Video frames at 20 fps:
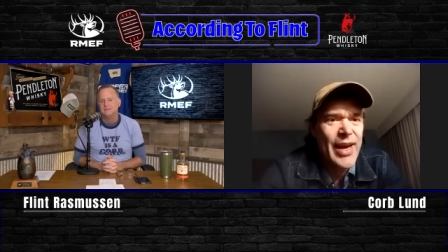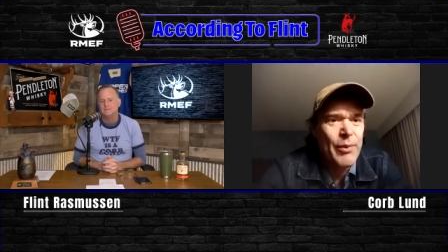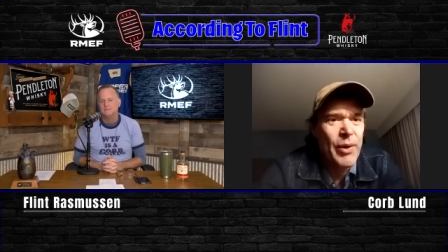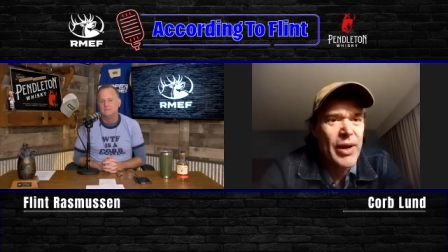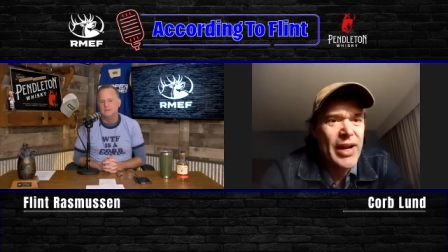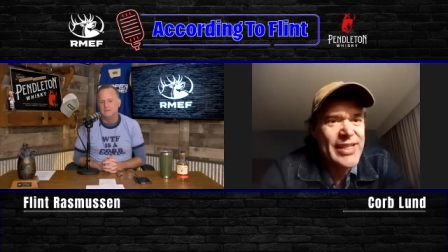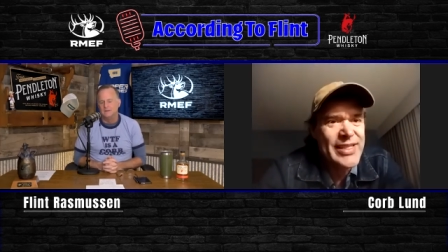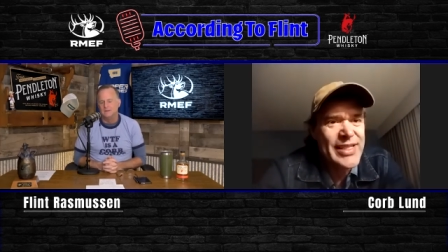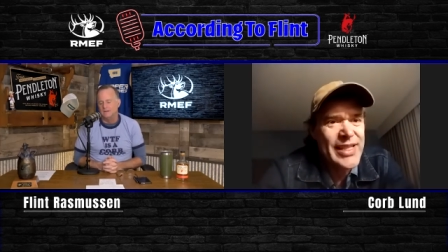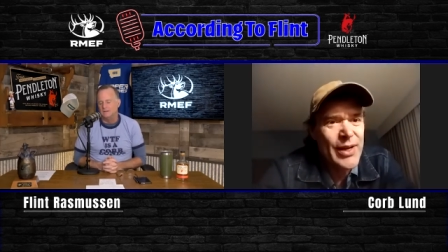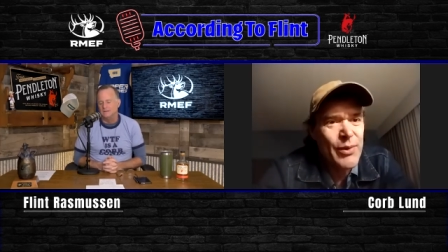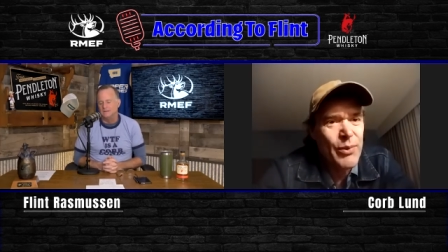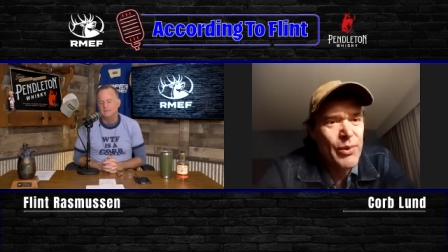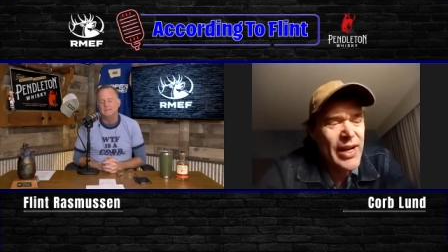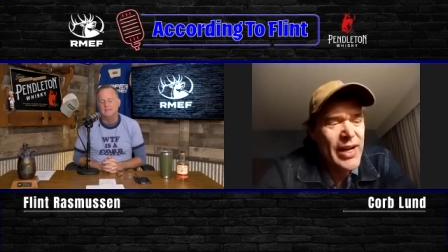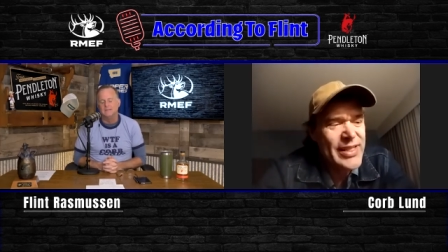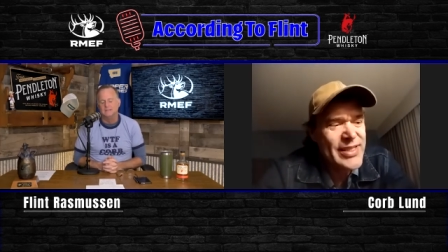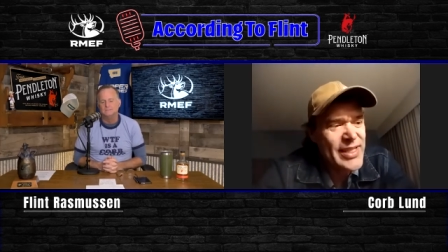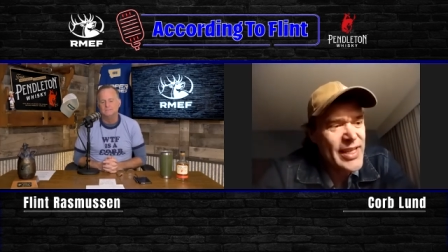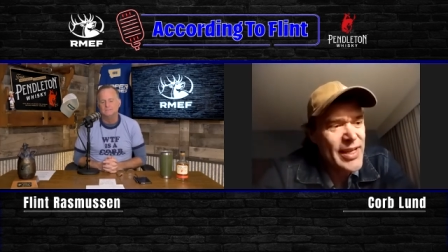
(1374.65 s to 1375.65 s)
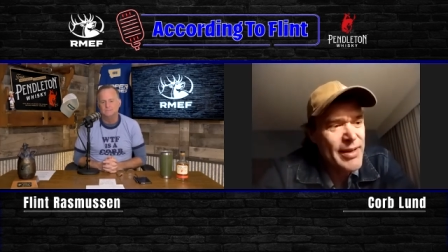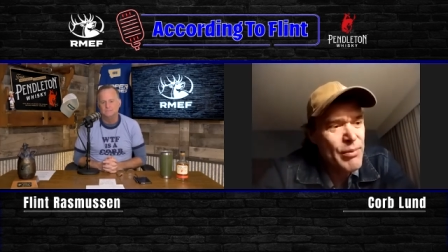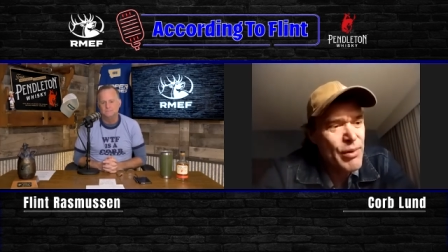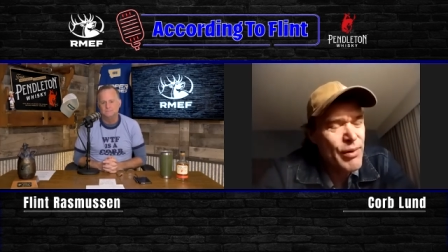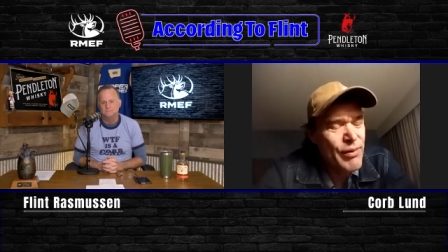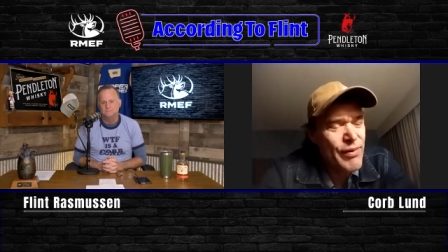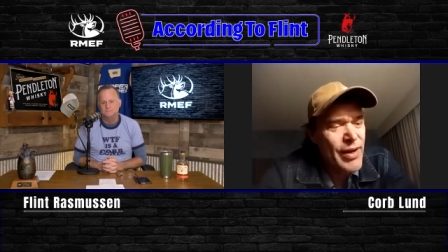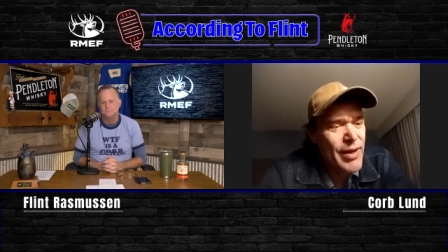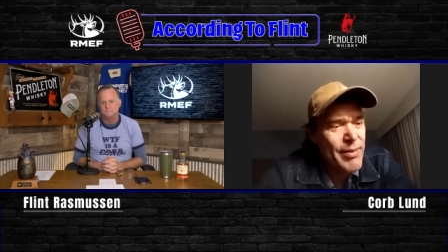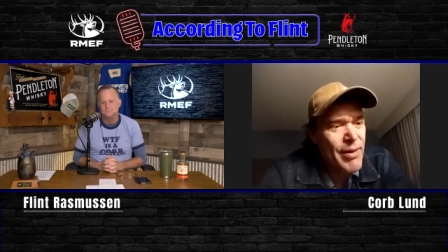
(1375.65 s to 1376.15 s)
And yeah, when I see, yeah. when I see a
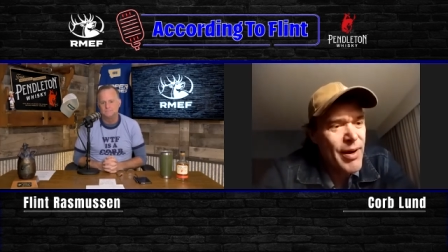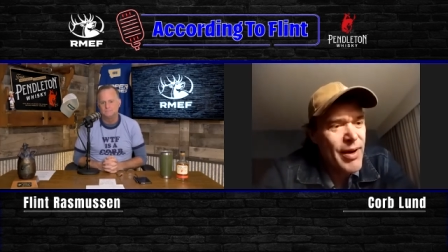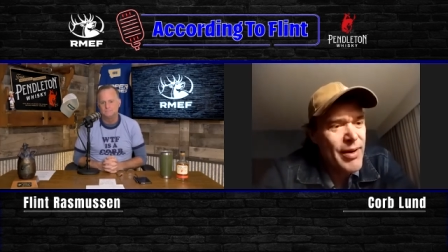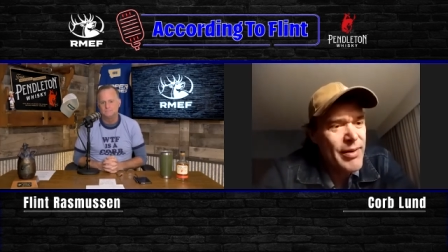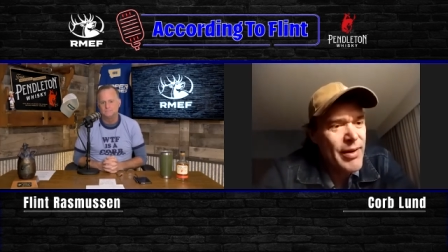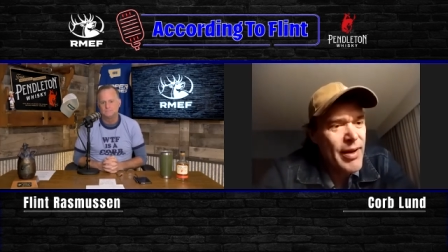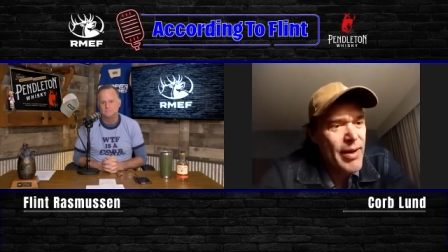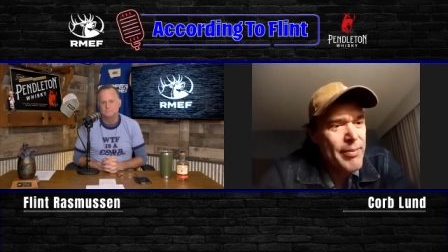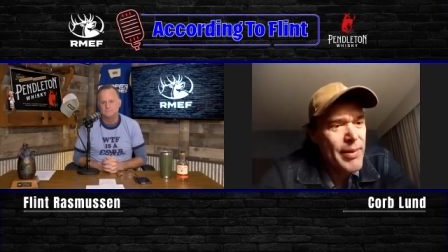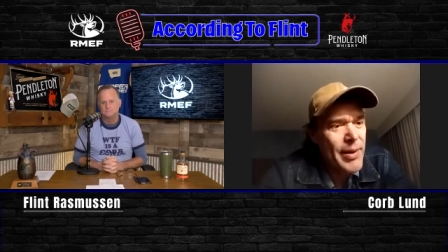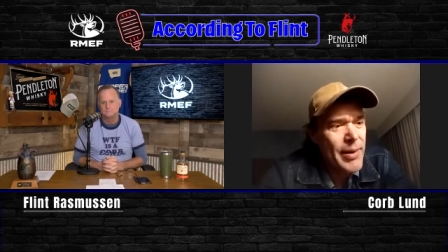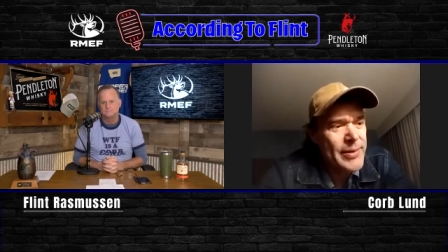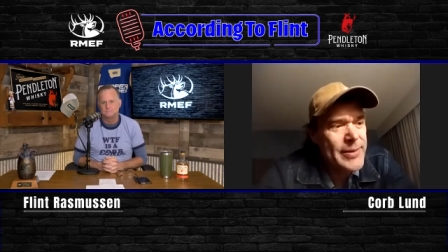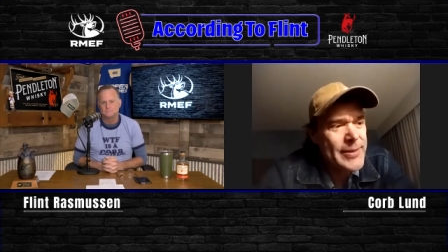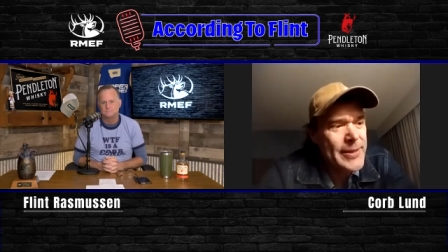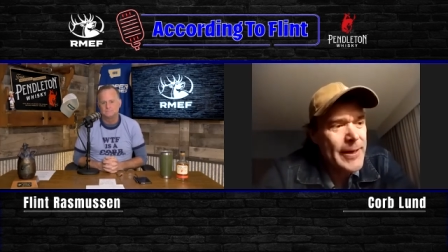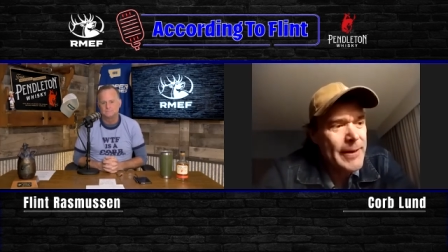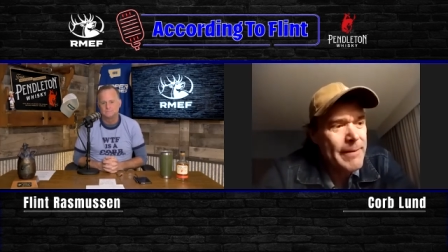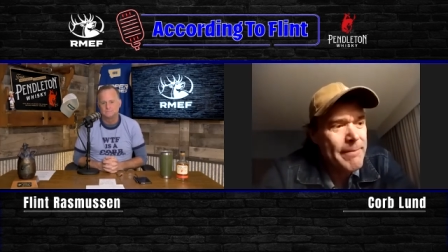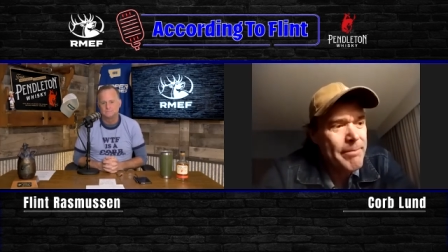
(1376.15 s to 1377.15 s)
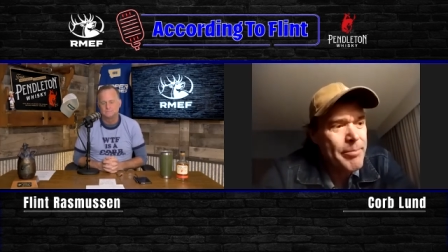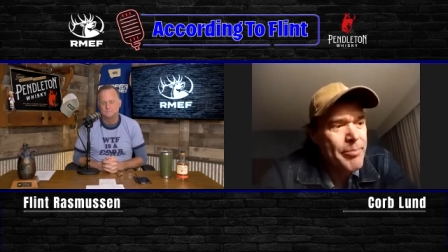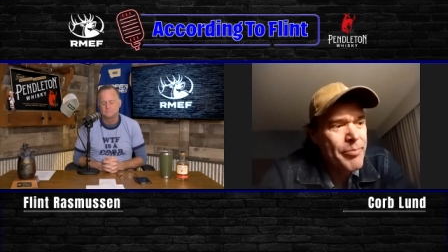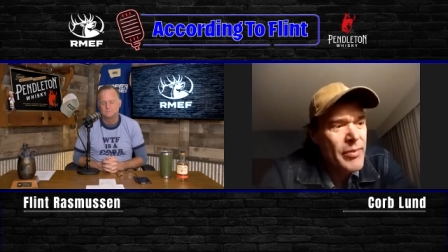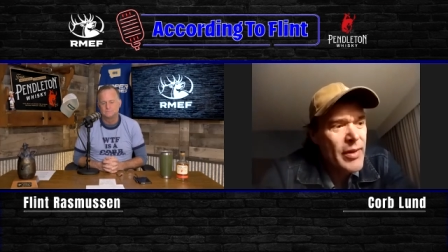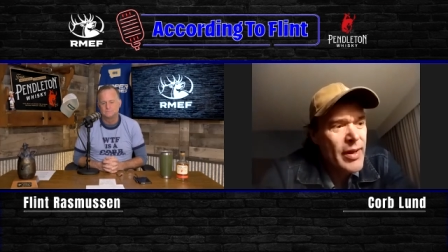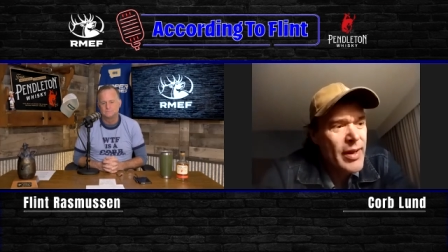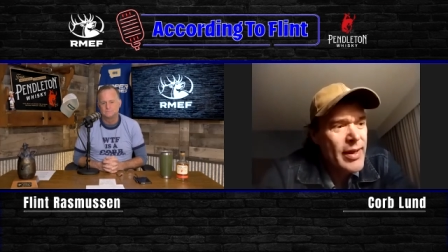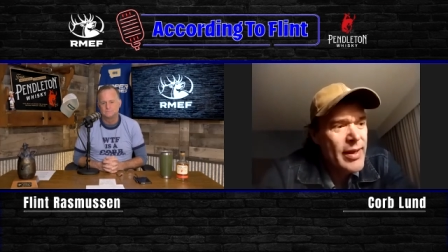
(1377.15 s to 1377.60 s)
movie about about um,